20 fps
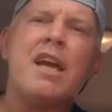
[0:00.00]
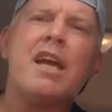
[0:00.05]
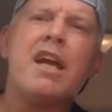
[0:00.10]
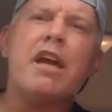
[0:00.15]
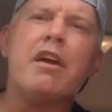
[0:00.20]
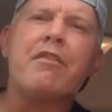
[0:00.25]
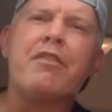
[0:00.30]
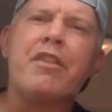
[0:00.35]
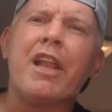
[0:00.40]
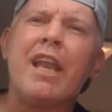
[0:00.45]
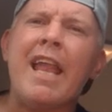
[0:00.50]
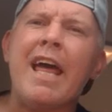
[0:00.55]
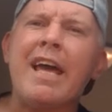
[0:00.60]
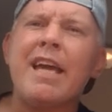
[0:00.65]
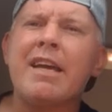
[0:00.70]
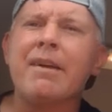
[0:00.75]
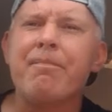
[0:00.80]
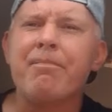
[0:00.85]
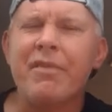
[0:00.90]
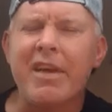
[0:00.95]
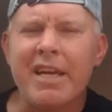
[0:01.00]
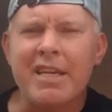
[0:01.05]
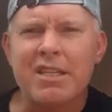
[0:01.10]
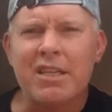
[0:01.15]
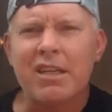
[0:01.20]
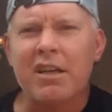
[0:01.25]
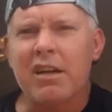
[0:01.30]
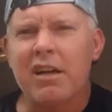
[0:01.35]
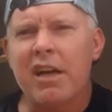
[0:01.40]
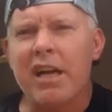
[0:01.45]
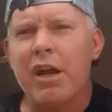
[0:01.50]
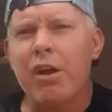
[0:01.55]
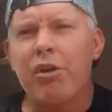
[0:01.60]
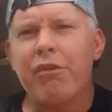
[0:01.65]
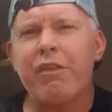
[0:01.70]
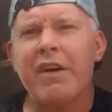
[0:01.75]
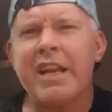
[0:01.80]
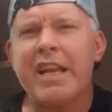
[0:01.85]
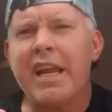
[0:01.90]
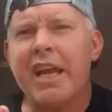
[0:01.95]
if the leg isn't clear
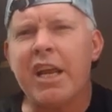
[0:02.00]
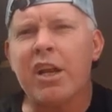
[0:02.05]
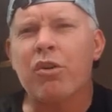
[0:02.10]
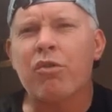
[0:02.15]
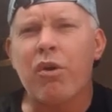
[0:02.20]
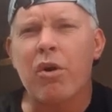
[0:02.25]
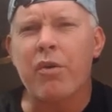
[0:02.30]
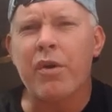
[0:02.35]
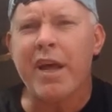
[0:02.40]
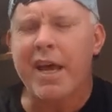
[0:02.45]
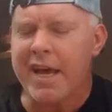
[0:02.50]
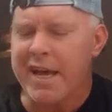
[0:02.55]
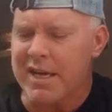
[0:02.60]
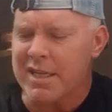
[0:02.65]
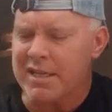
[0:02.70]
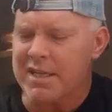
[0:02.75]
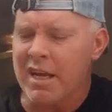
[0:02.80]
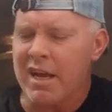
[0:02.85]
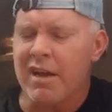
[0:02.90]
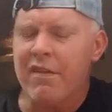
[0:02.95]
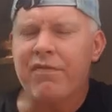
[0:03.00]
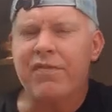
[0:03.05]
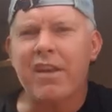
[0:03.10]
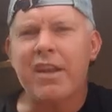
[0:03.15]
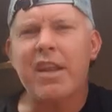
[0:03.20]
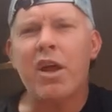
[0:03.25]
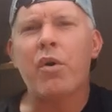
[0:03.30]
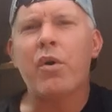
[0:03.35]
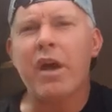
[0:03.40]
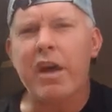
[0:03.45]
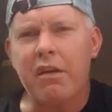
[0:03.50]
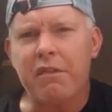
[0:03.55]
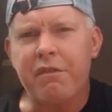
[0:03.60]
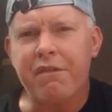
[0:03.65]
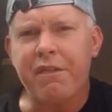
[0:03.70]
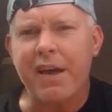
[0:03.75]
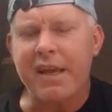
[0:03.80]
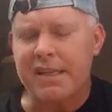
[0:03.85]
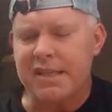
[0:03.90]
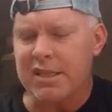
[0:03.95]
of any ingrown hairs, then they'll get
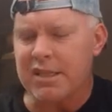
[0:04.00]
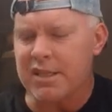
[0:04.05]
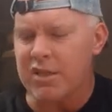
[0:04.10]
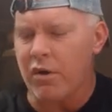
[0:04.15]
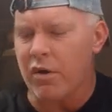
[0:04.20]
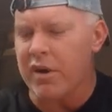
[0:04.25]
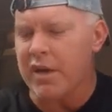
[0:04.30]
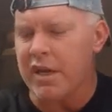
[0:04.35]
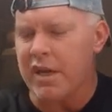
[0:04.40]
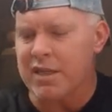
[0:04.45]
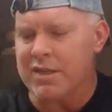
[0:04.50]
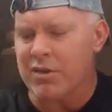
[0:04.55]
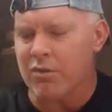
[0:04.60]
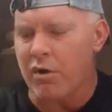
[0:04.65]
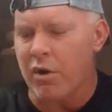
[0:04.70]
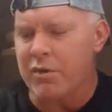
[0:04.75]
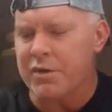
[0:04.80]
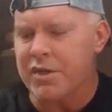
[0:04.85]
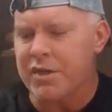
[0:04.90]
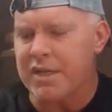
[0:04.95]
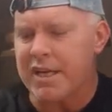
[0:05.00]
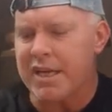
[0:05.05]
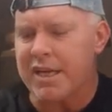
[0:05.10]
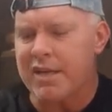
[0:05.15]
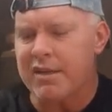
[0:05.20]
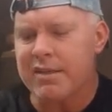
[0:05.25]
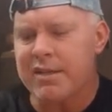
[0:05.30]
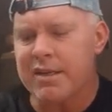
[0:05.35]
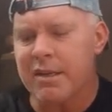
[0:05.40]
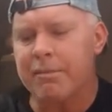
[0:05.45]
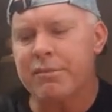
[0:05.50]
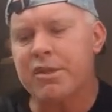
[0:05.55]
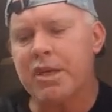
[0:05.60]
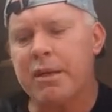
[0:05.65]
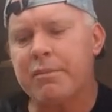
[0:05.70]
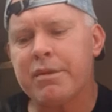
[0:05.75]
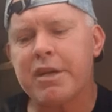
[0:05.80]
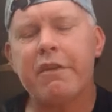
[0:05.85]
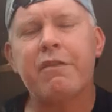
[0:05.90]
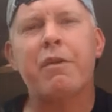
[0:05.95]
infected. So as gross as it is,
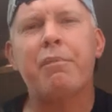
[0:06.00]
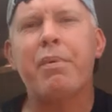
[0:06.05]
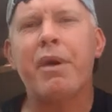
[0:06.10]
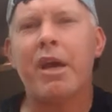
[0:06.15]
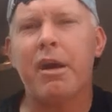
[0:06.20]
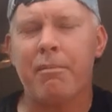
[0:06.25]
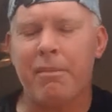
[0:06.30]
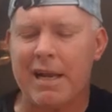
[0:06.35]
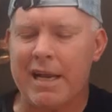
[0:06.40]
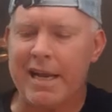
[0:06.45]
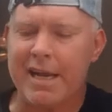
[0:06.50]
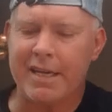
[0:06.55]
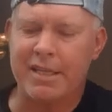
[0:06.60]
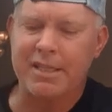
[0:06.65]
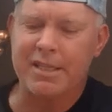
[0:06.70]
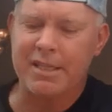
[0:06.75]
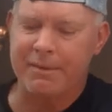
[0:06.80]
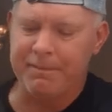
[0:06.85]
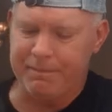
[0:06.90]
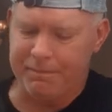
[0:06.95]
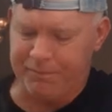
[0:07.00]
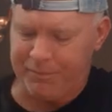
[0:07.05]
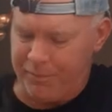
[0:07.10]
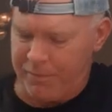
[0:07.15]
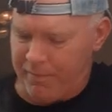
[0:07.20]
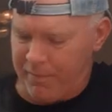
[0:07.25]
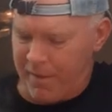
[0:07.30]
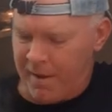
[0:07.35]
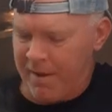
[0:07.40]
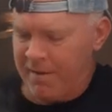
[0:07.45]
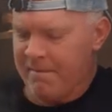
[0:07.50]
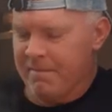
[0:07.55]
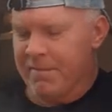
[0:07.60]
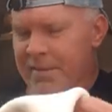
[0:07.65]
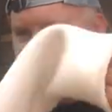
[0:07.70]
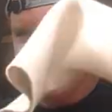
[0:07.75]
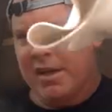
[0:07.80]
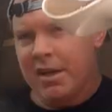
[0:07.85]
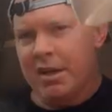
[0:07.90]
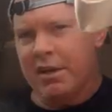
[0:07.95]
sometimes I have to pick up my legs.
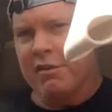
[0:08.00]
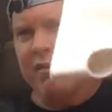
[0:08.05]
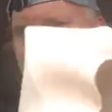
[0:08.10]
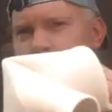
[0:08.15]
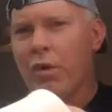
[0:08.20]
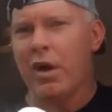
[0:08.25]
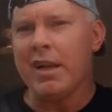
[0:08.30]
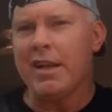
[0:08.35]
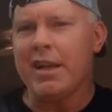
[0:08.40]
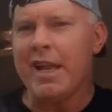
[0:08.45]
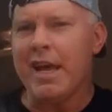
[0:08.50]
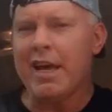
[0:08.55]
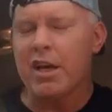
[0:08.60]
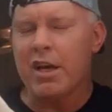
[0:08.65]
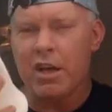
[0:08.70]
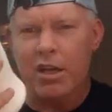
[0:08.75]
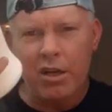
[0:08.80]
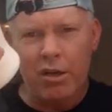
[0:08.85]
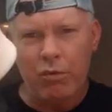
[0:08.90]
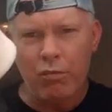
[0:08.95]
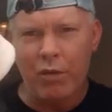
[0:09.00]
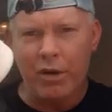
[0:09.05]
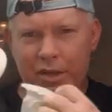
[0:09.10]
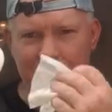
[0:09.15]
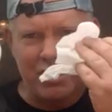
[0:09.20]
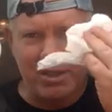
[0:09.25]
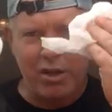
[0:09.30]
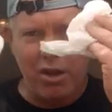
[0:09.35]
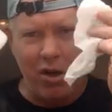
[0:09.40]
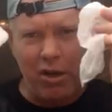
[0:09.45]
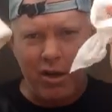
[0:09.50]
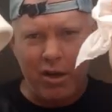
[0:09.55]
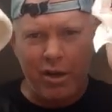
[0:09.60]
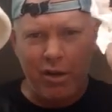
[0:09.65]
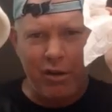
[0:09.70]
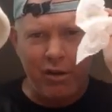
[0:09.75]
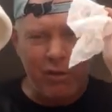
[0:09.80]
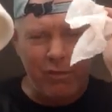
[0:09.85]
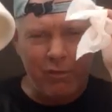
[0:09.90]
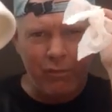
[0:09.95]
One leg, one sock,
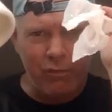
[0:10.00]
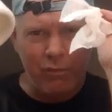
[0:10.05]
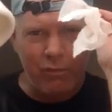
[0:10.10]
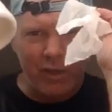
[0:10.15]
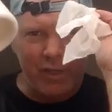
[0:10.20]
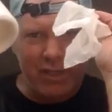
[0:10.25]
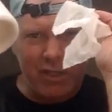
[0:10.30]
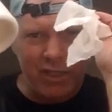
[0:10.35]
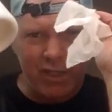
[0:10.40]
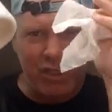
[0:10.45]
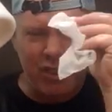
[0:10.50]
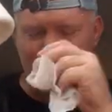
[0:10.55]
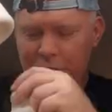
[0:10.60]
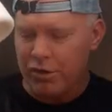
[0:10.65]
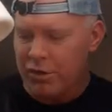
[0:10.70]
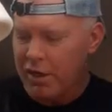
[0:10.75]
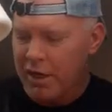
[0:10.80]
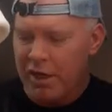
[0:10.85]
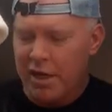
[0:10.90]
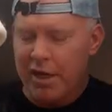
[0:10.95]
one tissue,